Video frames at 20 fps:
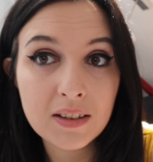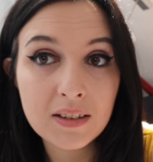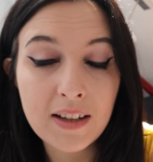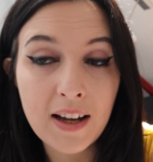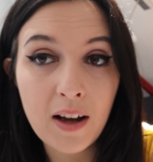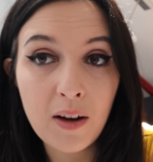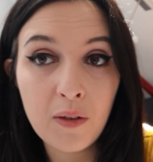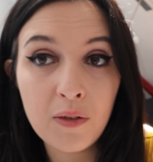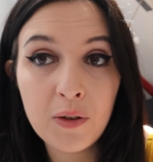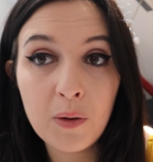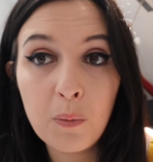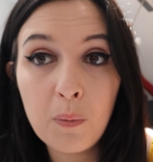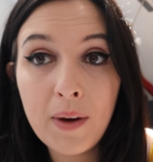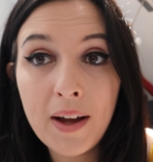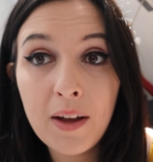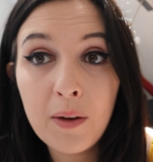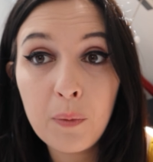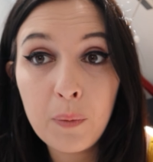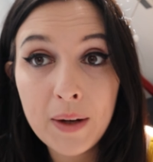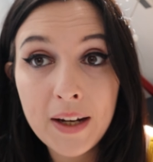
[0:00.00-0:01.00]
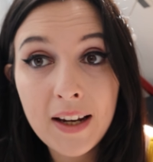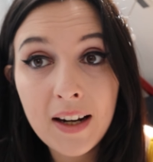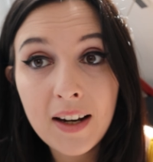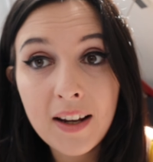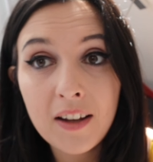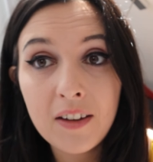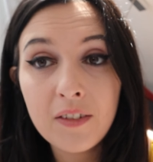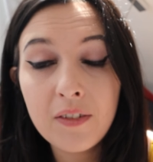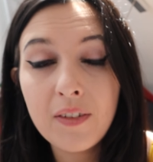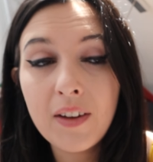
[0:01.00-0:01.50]
Now, from where we
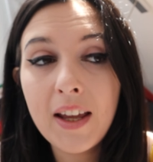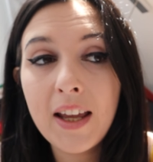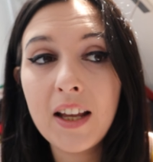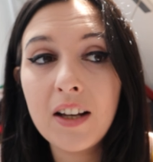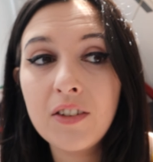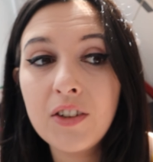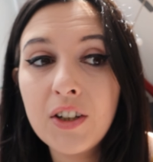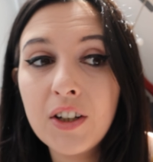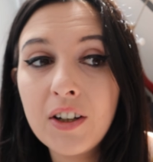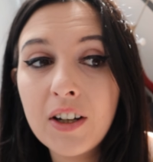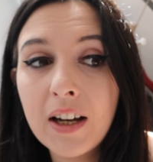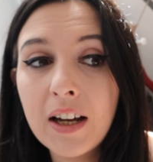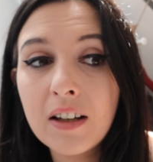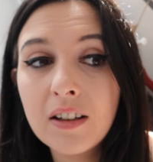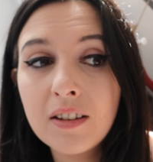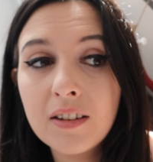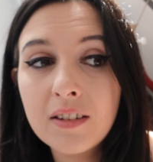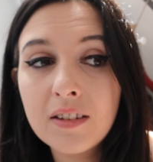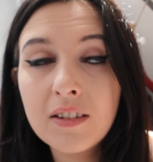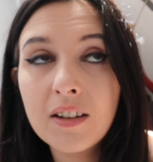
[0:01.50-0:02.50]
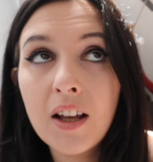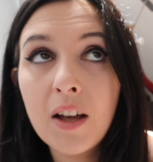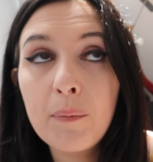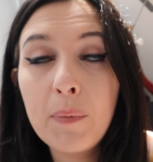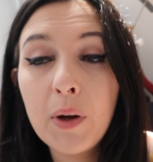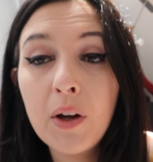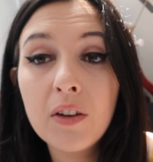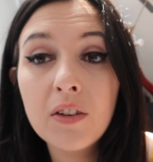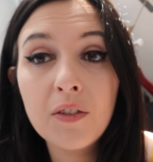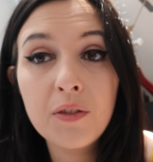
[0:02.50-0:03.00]
live, it took us,
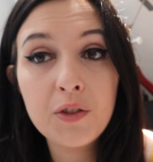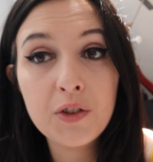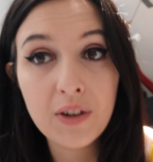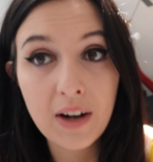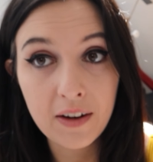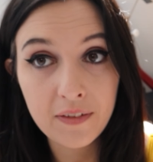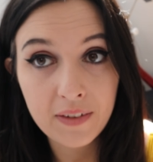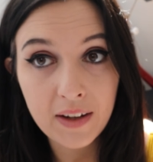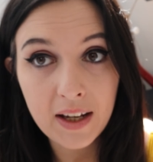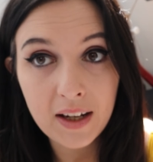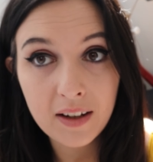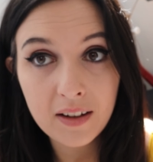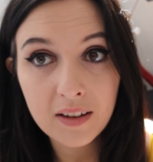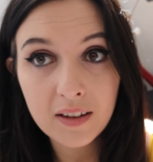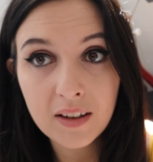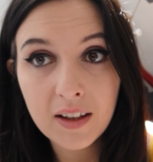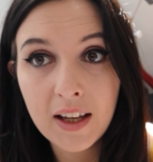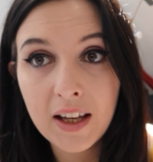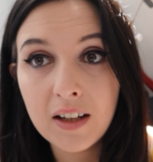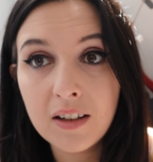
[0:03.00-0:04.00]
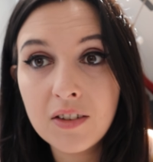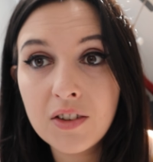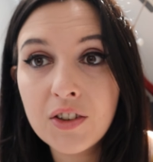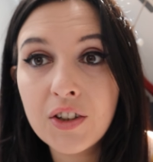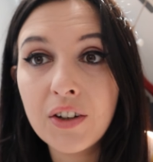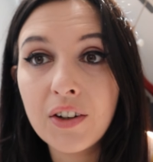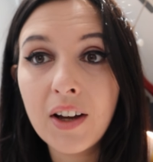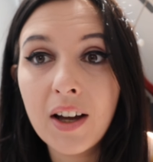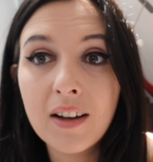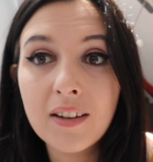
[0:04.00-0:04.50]
because of traffic, it
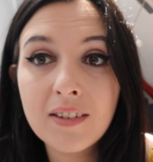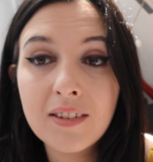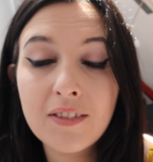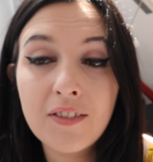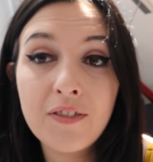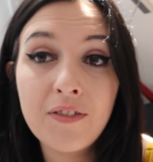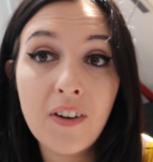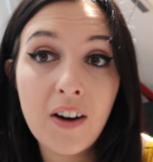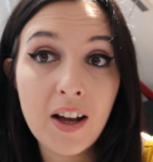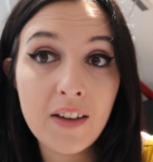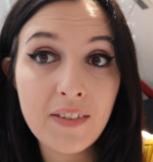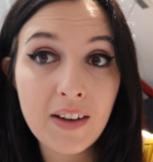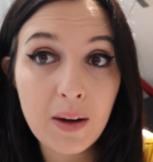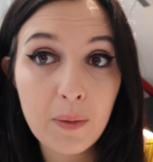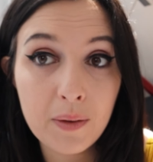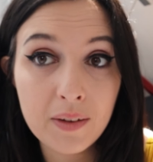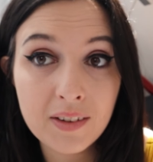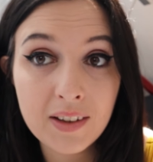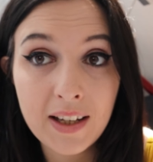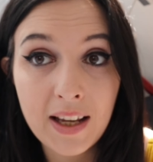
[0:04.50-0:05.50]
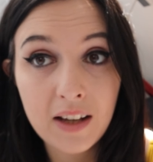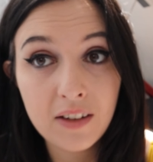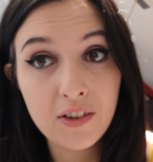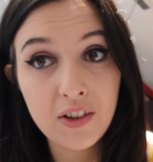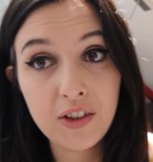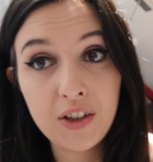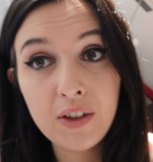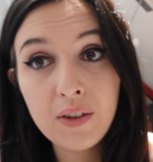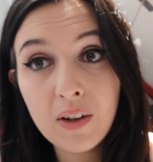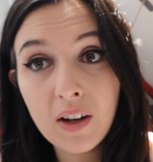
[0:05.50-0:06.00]
took us 5 hours to get
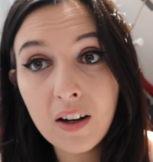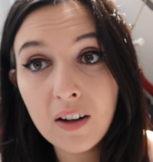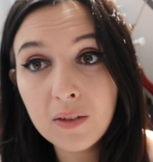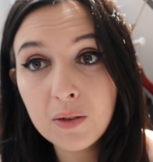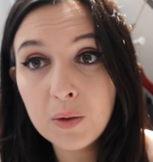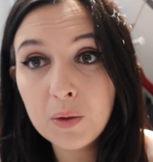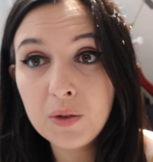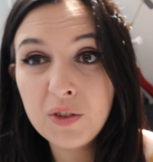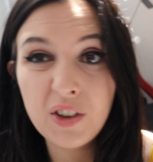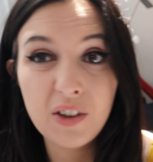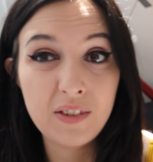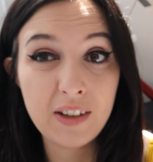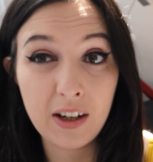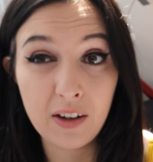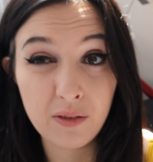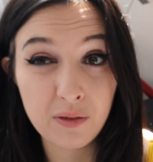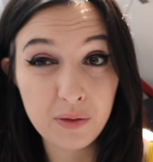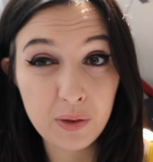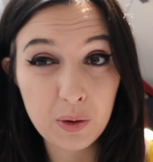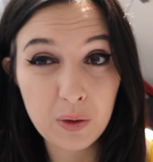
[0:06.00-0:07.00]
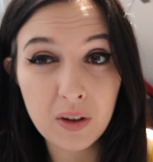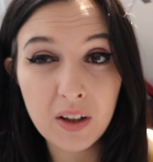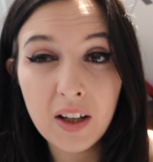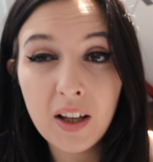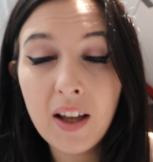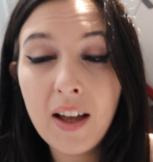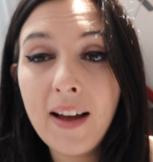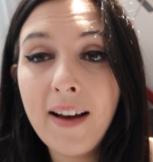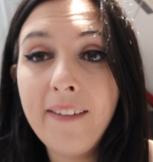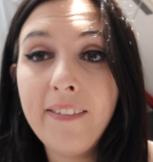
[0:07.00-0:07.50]
to Newcastle, should have taken 4,
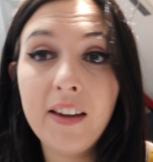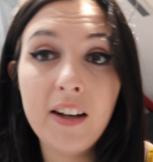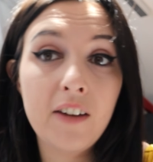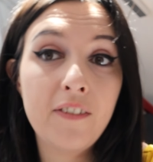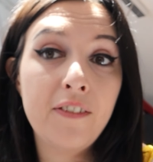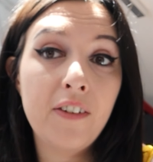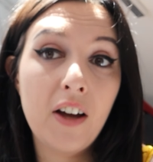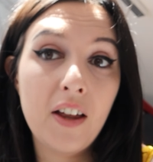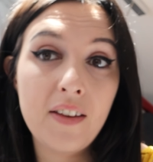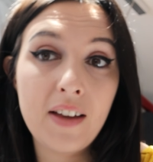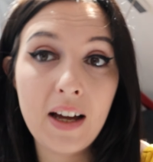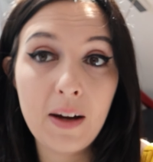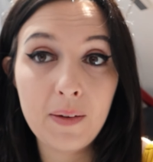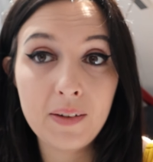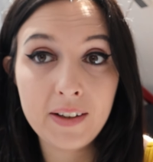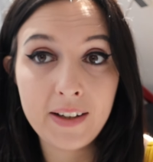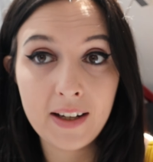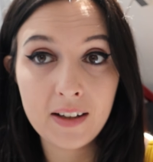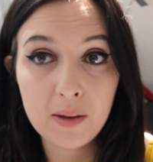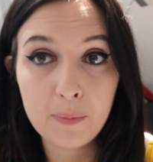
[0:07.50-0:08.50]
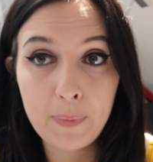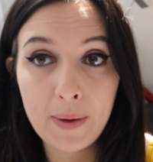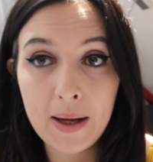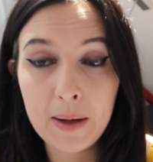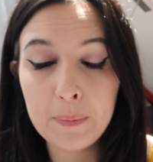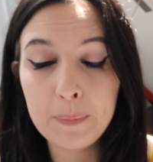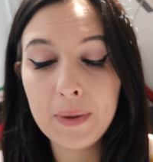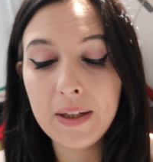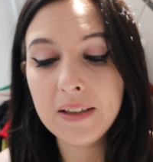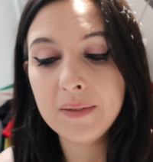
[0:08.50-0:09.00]
and then a further hour to get to
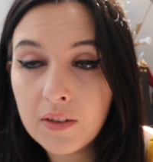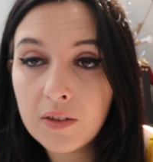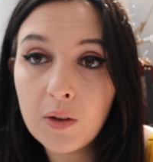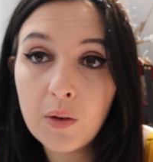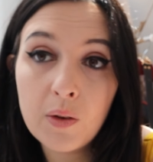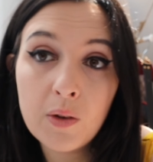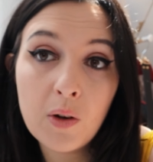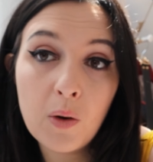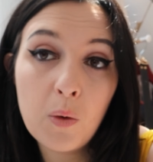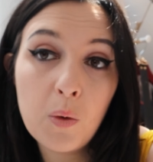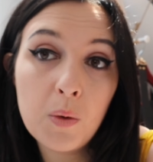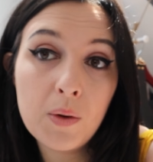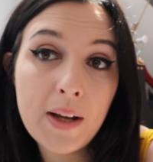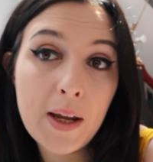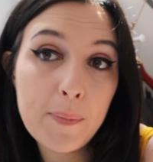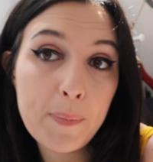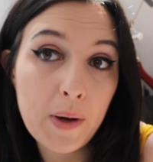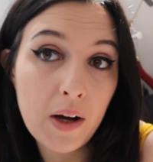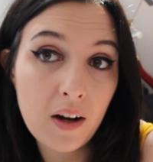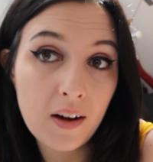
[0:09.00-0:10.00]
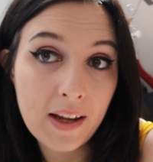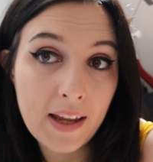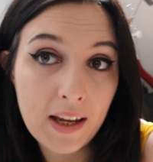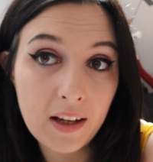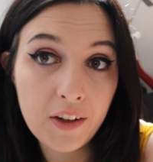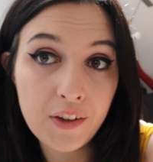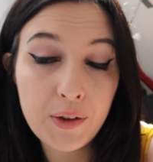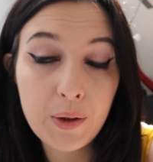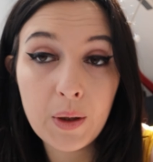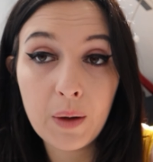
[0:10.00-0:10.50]
Bamburgh. So the all-day
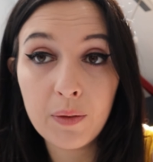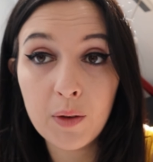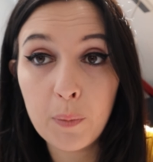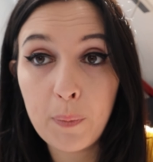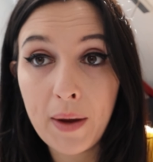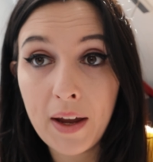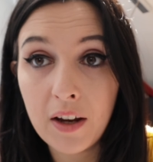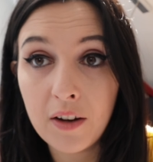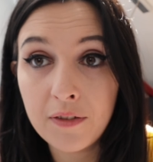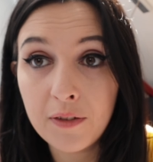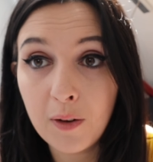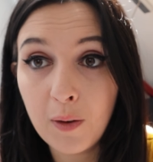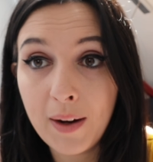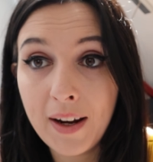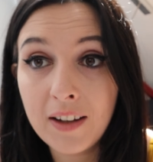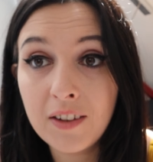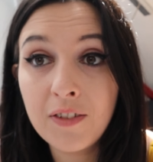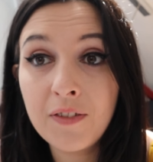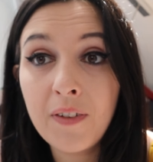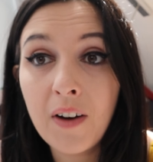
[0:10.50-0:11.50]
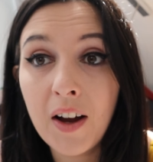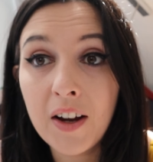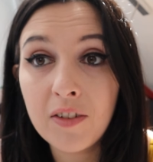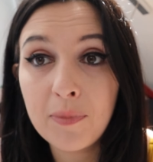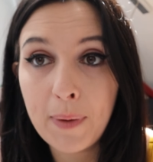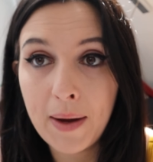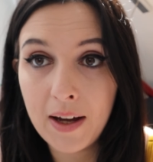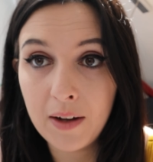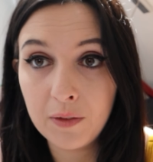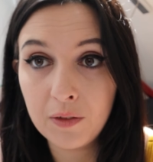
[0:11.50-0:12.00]
parking you do have to pay for is
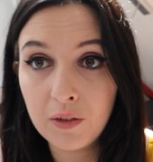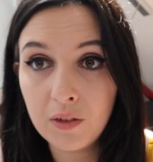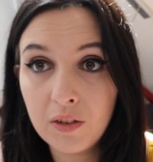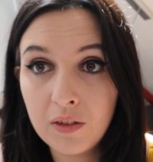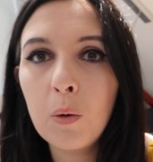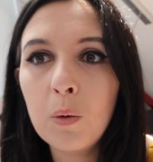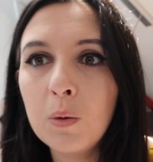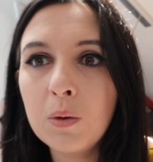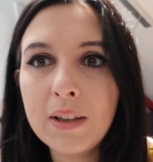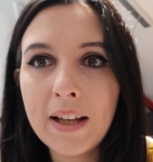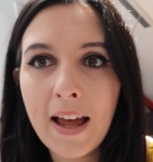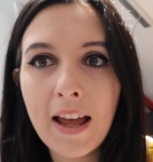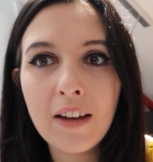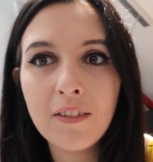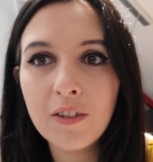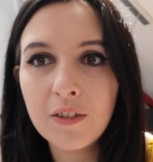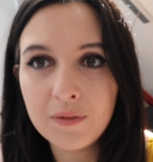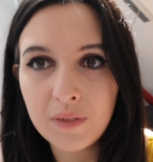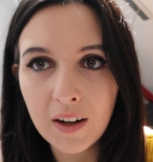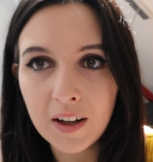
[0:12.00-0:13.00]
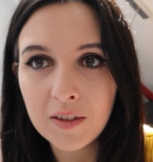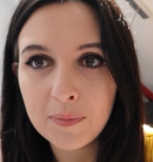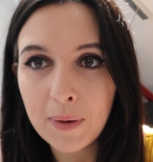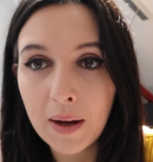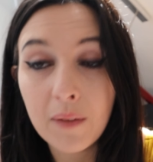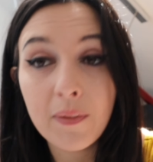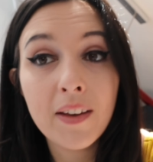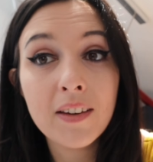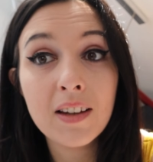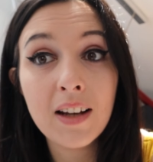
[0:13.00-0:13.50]
£5, all day for £5,
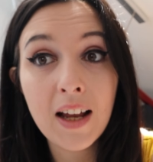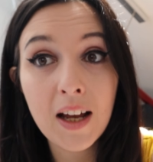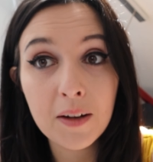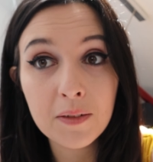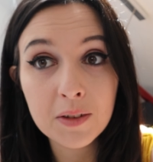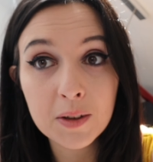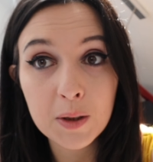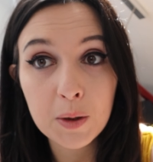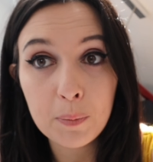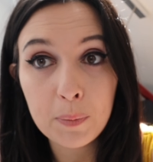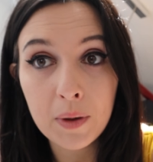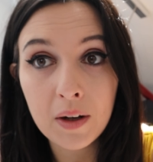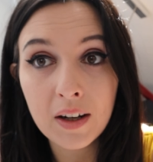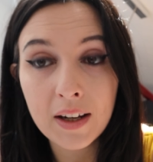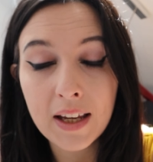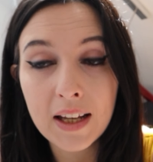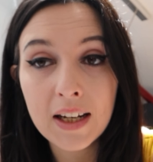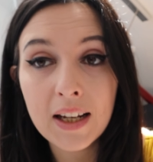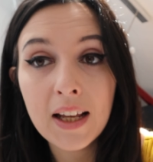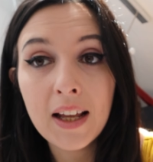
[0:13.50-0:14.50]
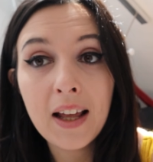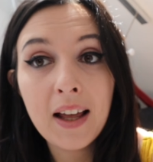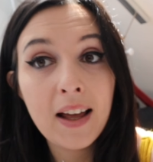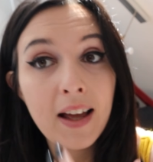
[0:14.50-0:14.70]
that's an absolute bargain.